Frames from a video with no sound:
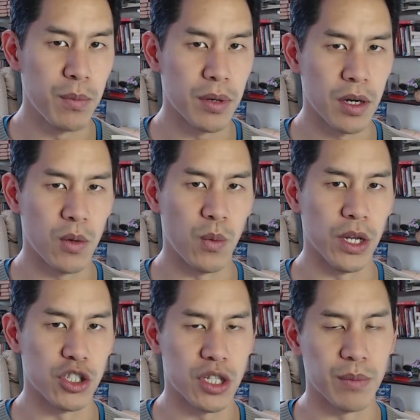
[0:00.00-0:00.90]

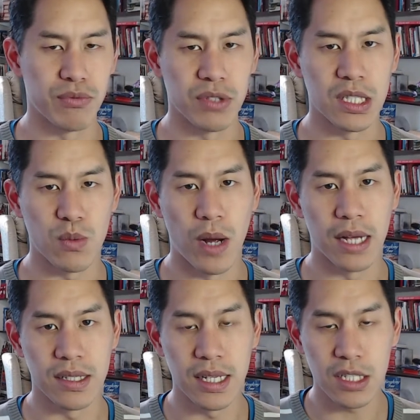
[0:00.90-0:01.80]
which the priest wears. And
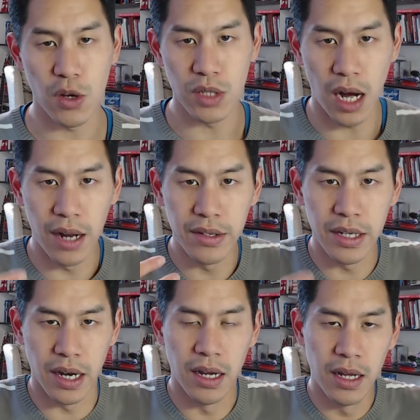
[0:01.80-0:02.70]
this goes under
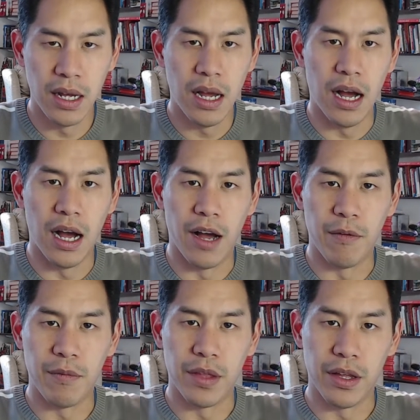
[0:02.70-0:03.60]

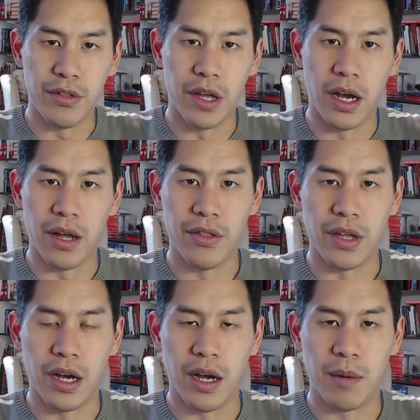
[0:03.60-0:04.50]

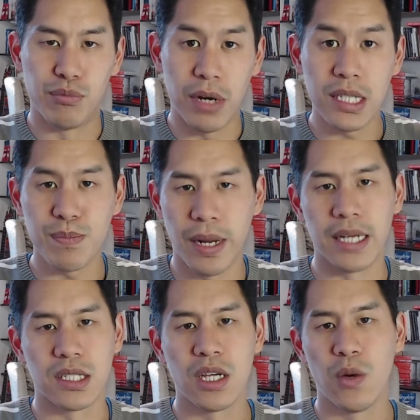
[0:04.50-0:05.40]
the breastplate
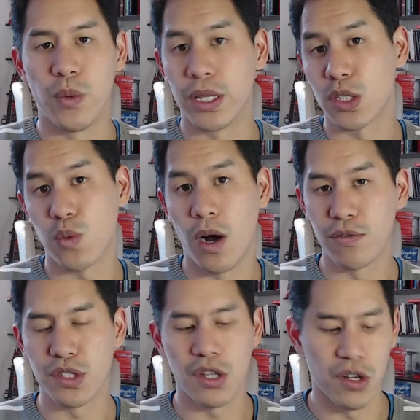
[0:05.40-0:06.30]
with the 12
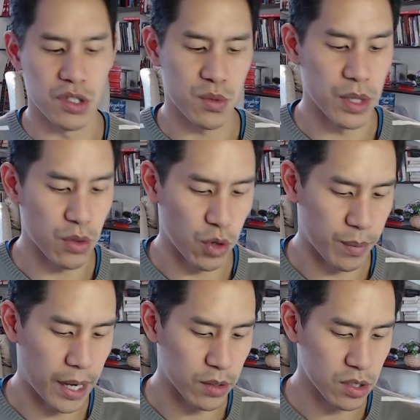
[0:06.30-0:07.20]
stones we thought
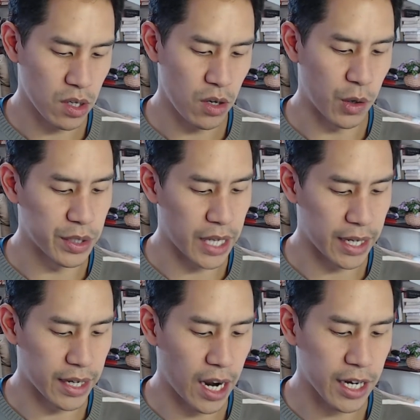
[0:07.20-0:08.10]
about on day
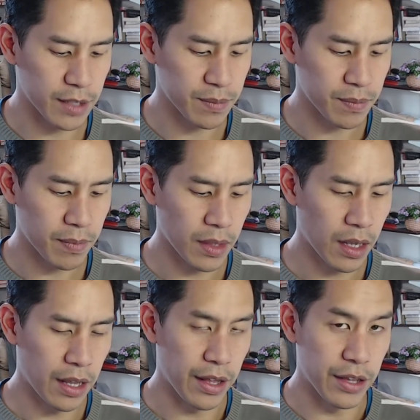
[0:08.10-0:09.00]
9.
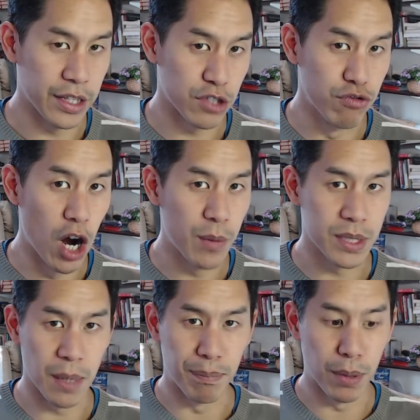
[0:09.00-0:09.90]
This robe is a
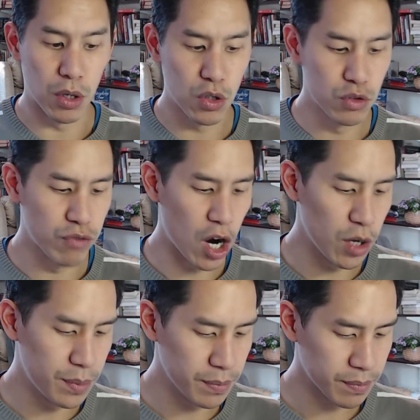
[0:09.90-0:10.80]
blue robe,
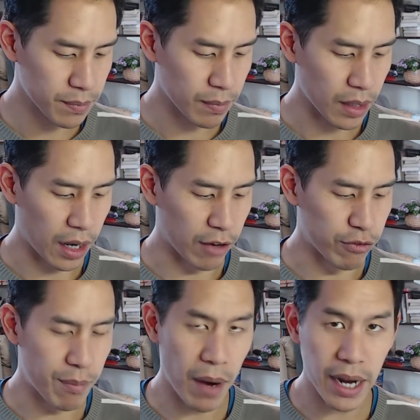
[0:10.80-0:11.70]

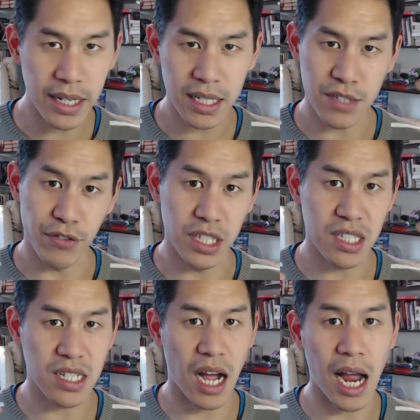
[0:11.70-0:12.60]
reminding us of the
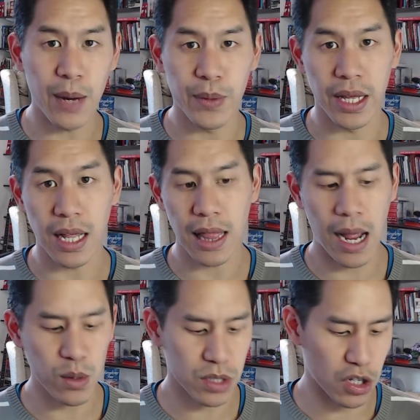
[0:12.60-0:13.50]
sky when the
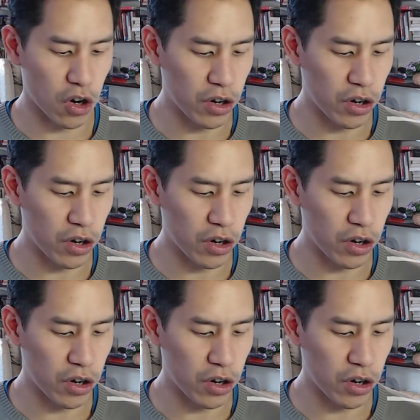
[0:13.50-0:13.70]
clouds are gone,